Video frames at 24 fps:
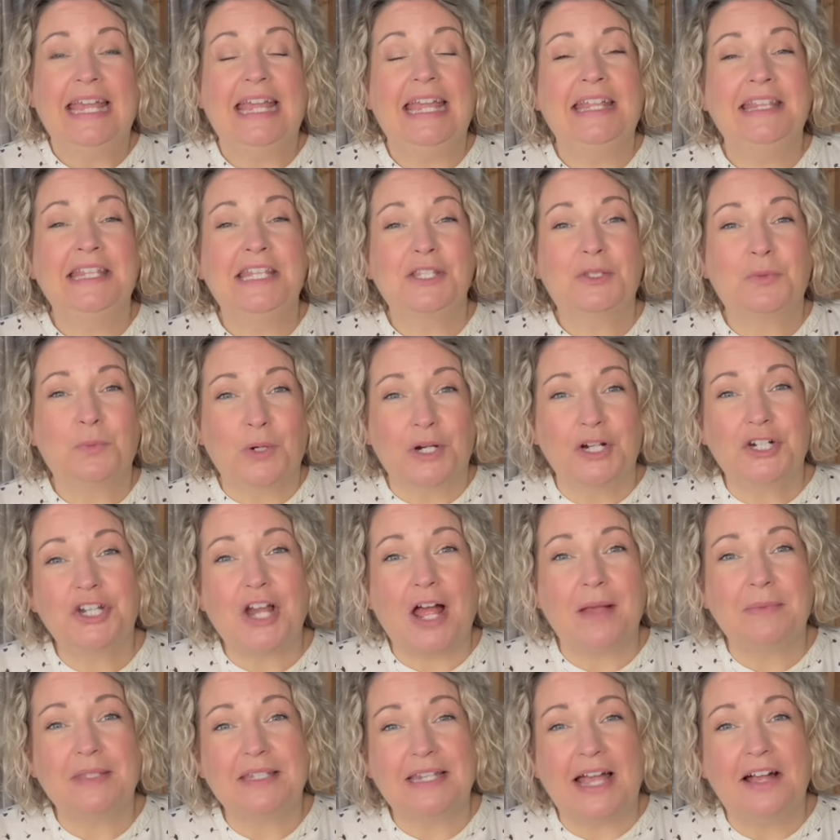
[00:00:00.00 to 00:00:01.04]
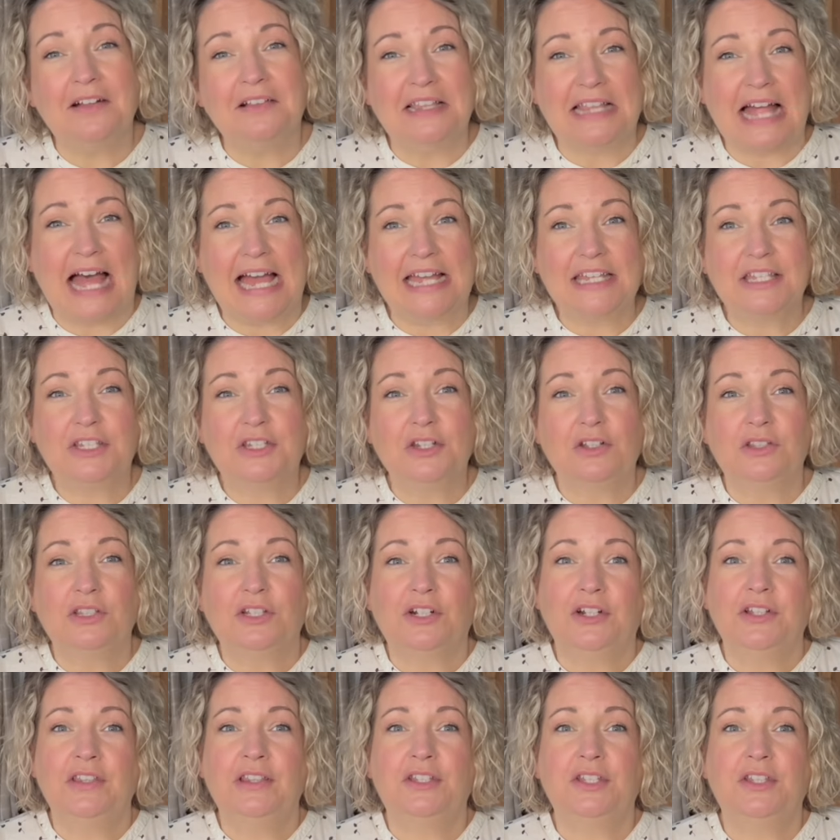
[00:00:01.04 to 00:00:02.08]
In this workshop style class, you'll
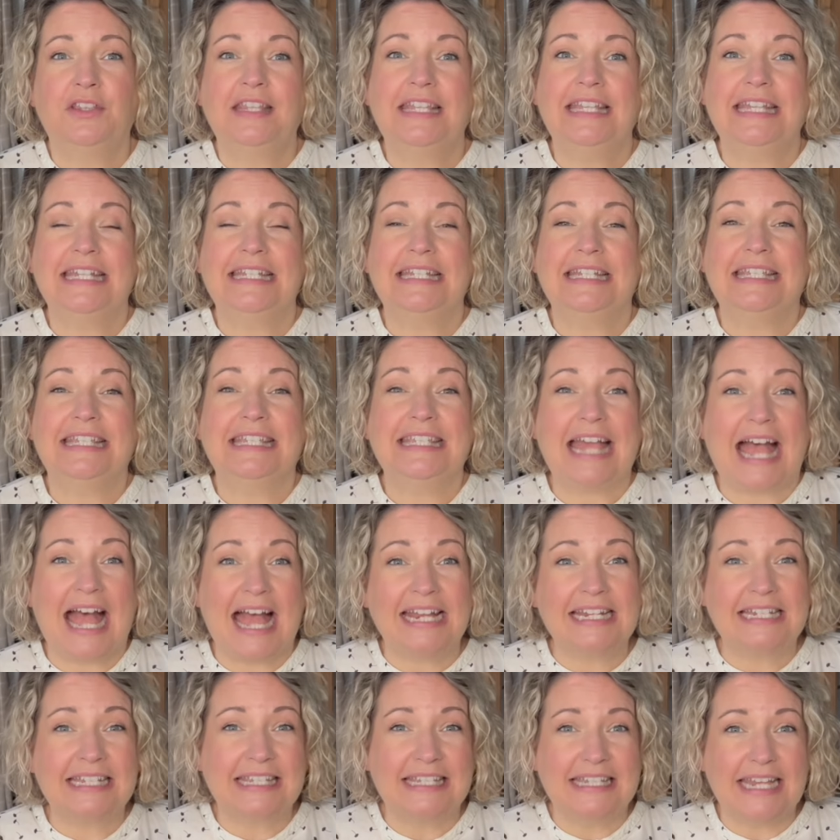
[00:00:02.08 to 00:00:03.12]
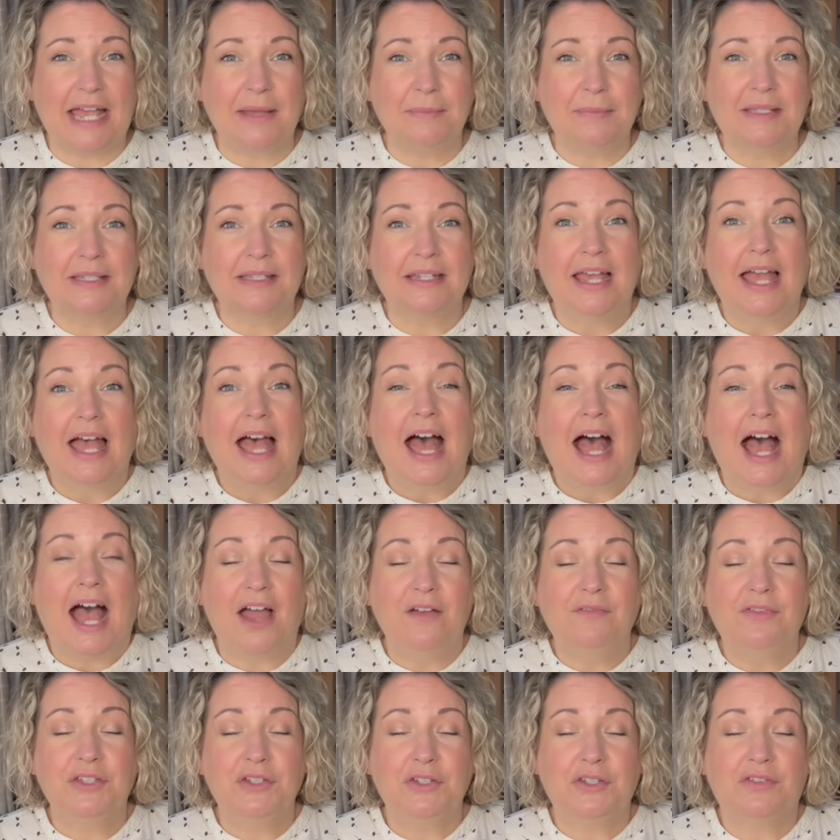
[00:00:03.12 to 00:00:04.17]
learn the exact steps
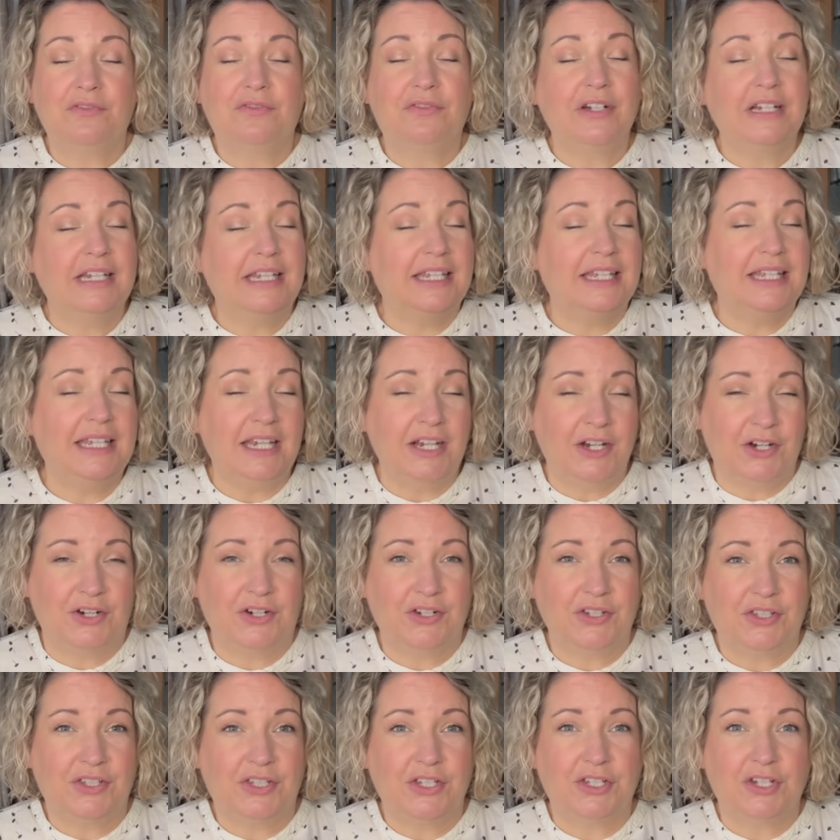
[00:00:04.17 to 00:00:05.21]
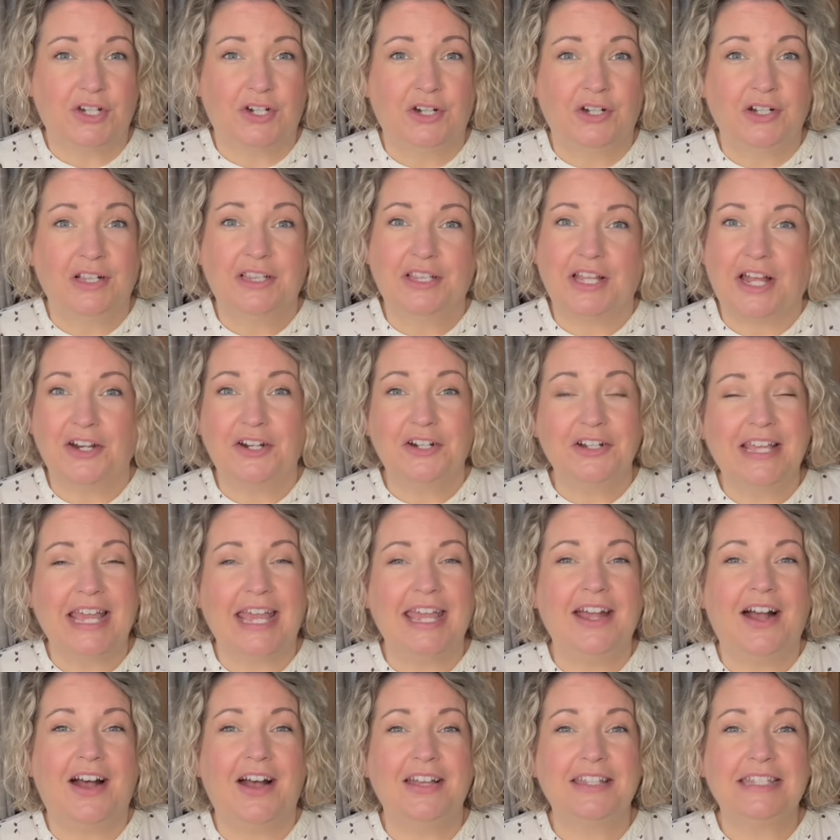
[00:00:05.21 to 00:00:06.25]
I've used for years to turn cluttered
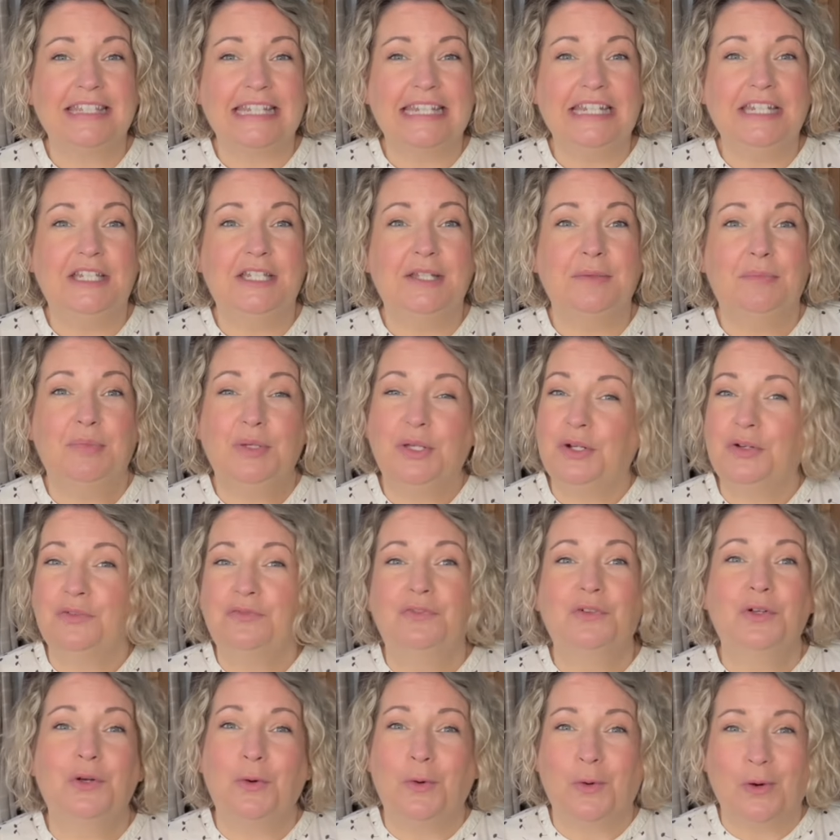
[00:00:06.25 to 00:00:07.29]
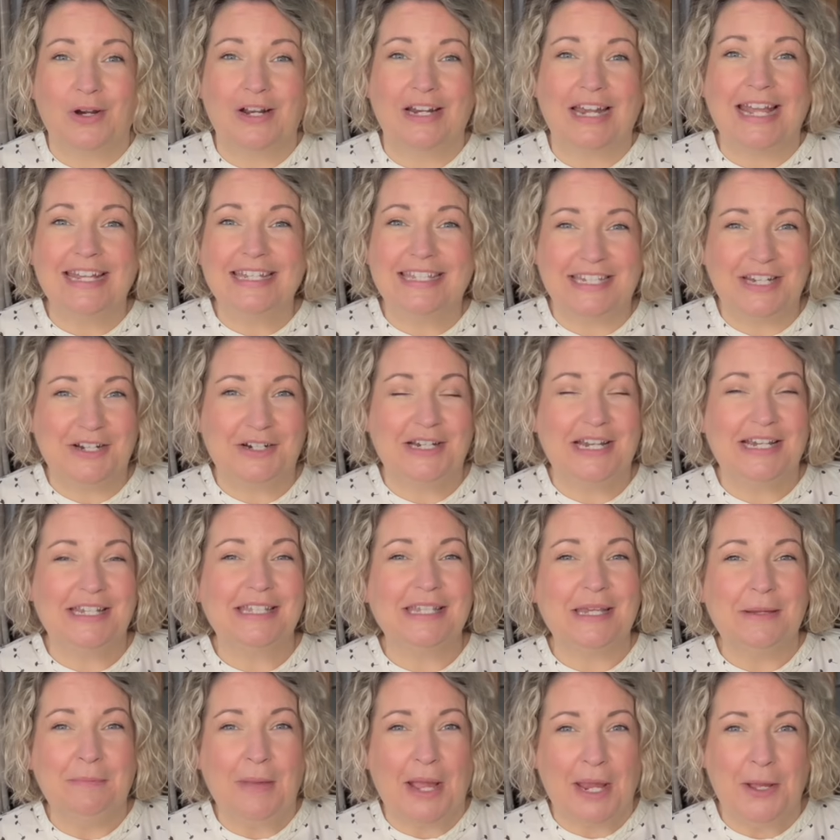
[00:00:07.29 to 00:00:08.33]
chaos into beautiful organized areas
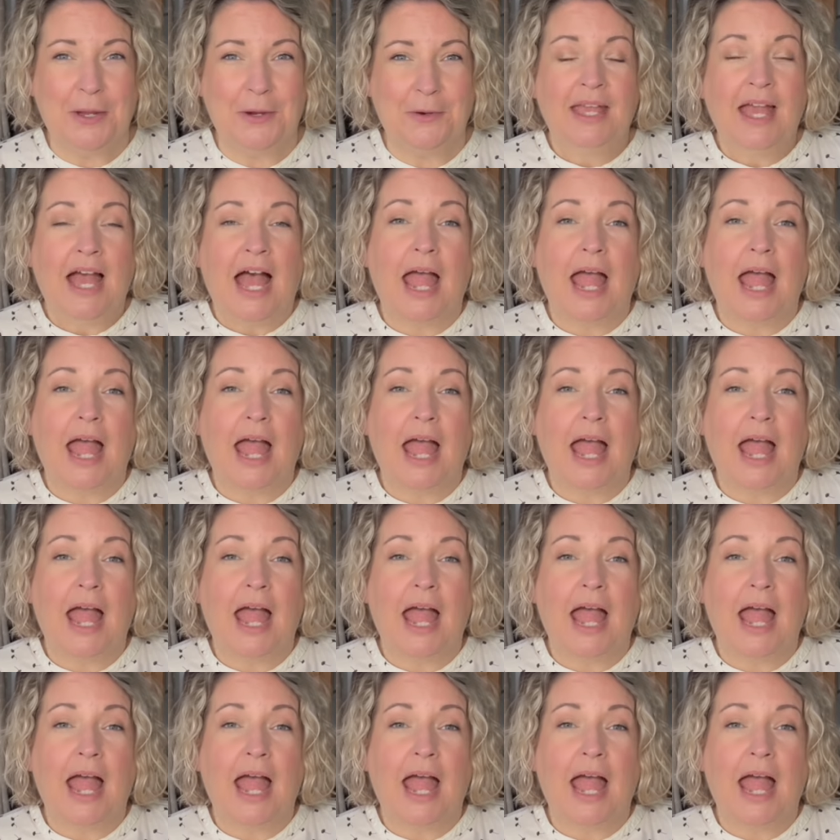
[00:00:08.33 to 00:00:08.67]
in my home.